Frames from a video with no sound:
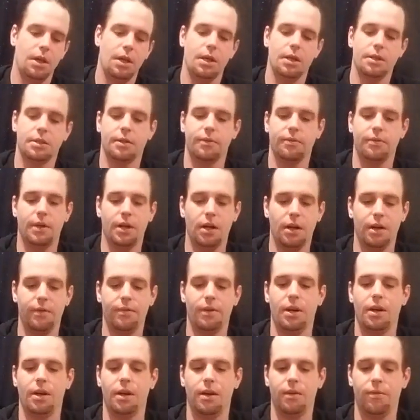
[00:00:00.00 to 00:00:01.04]
is a very,
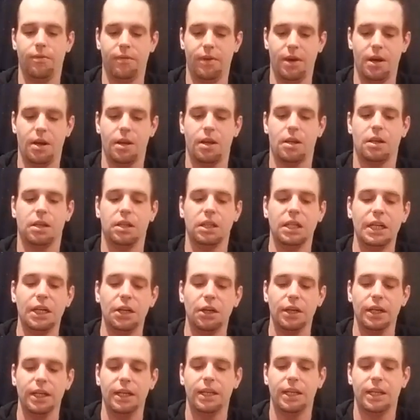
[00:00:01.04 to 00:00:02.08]
very, very
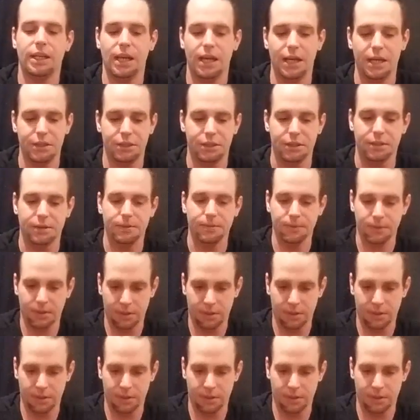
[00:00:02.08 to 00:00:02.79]
clear indication